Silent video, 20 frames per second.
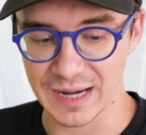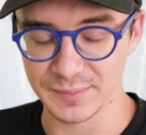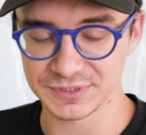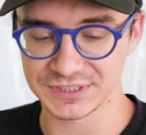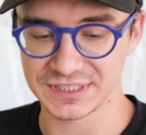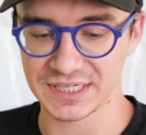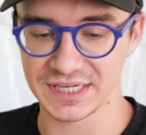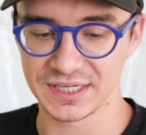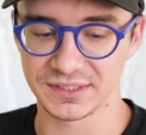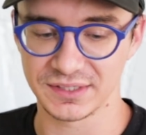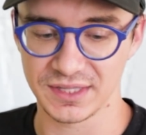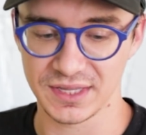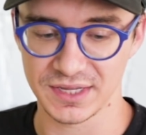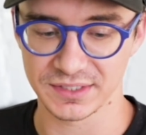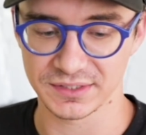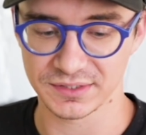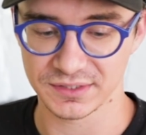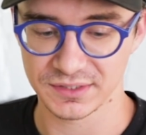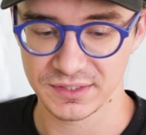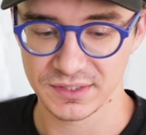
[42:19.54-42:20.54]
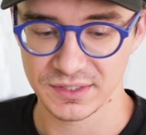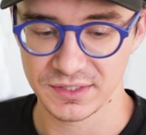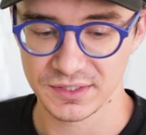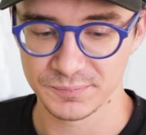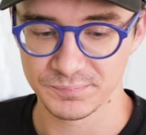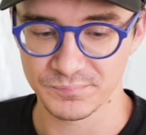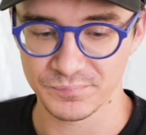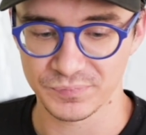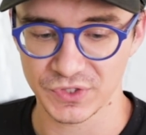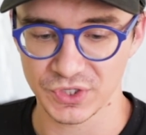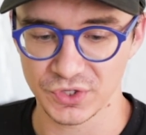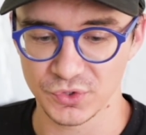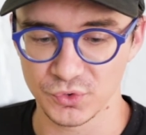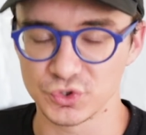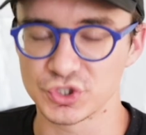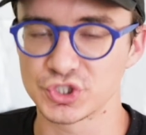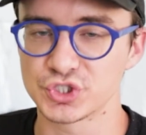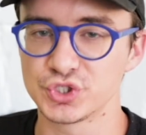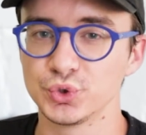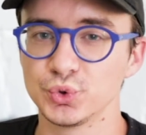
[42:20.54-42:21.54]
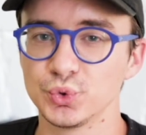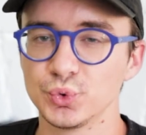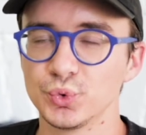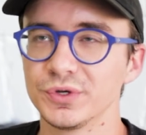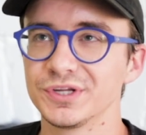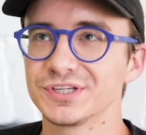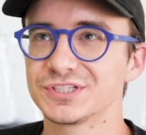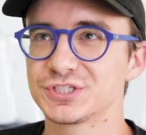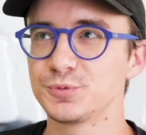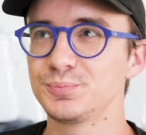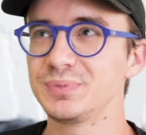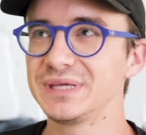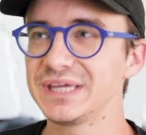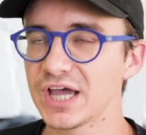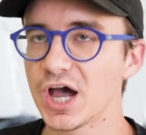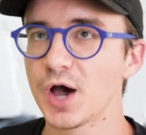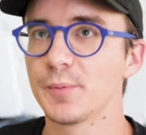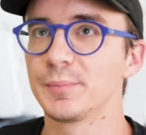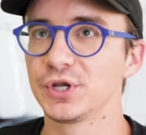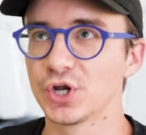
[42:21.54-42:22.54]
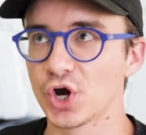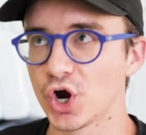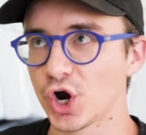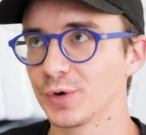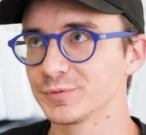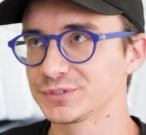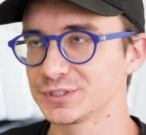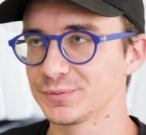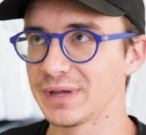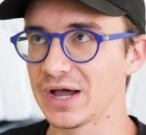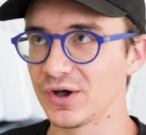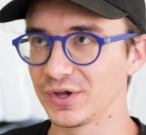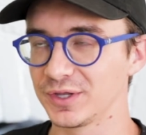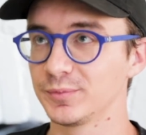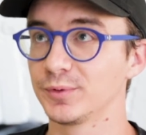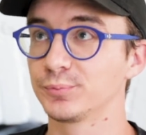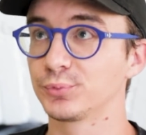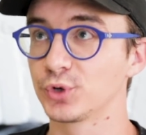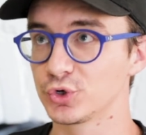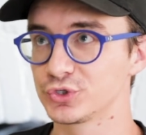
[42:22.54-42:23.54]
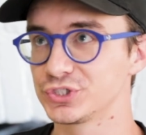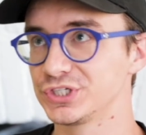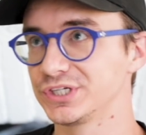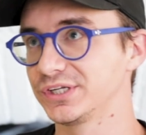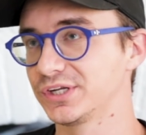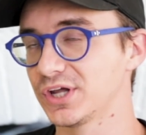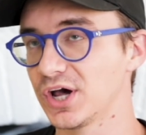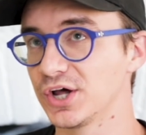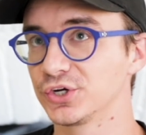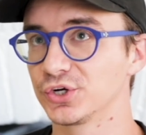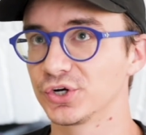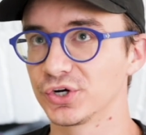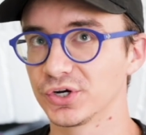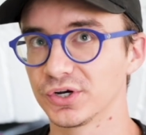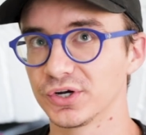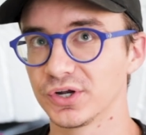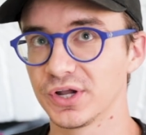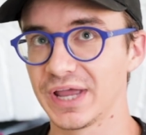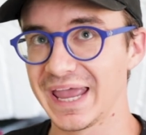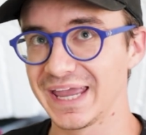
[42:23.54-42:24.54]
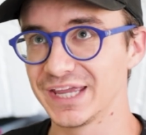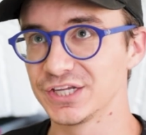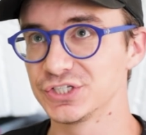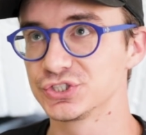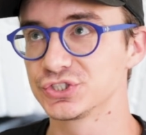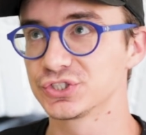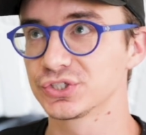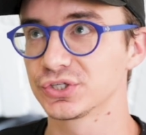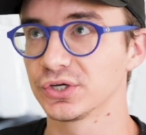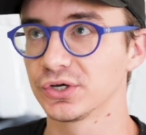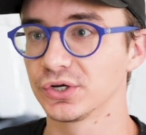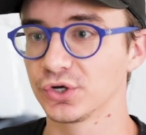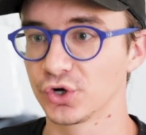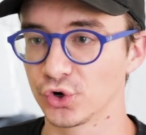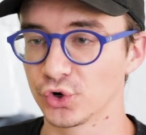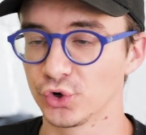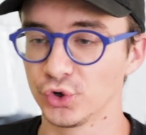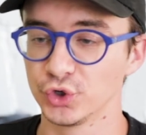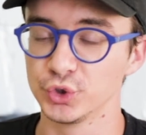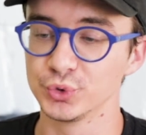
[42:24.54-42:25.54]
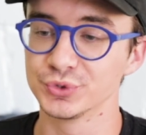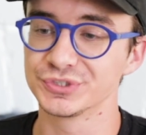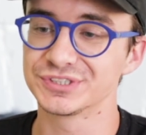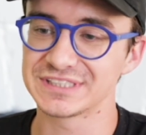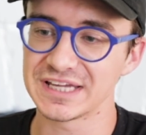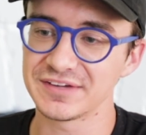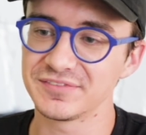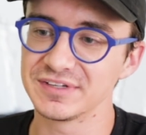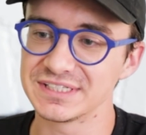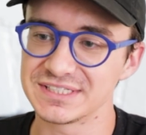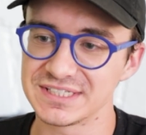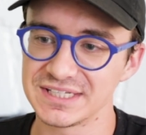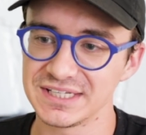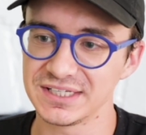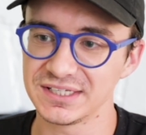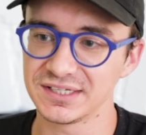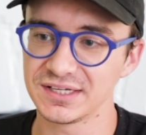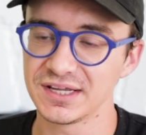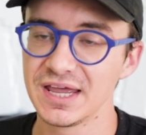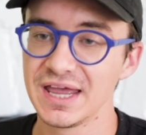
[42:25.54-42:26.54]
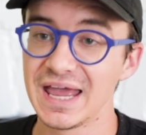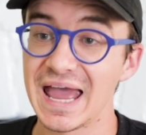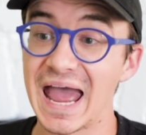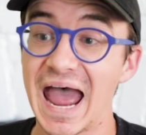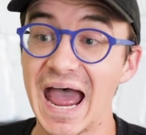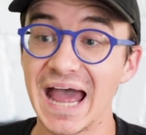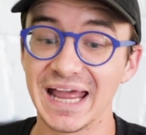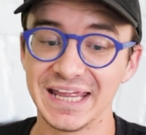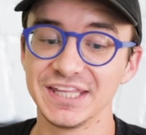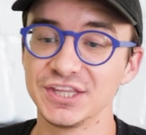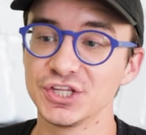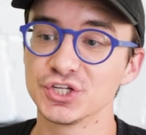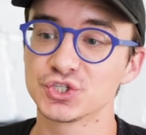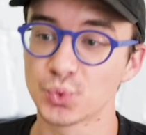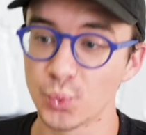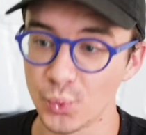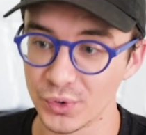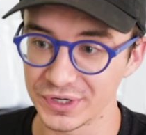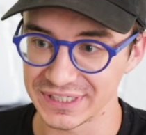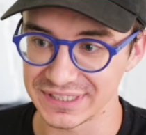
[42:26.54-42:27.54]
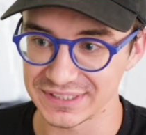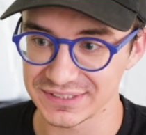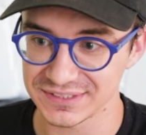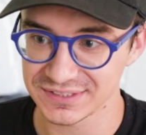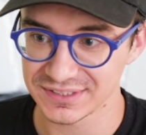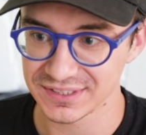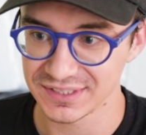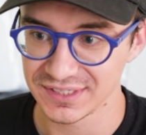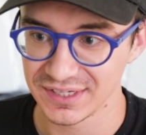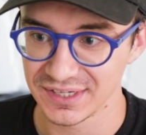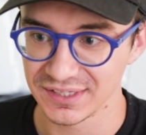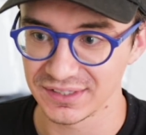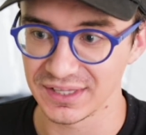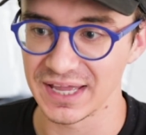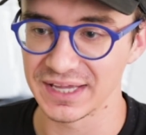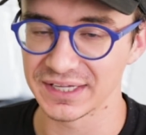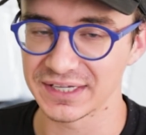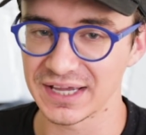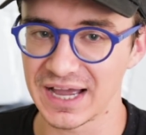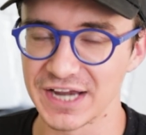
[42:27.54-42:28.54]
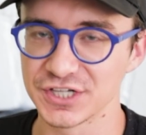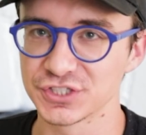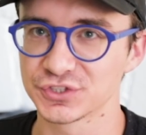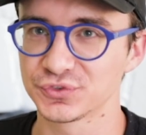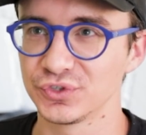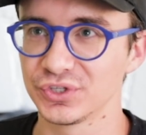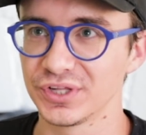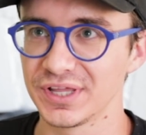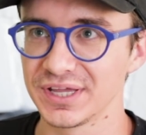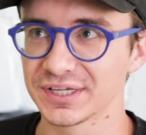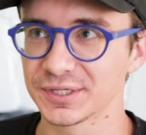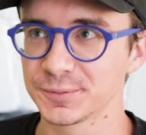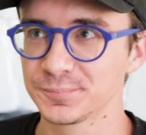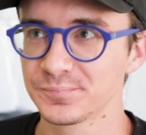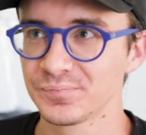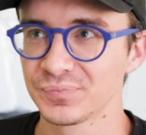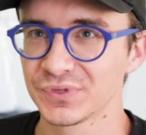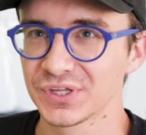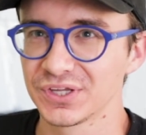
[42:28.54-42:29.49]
I'm saying like to be up in arms about him approaching an underage girl who's 17 in the 20s, like I just feel like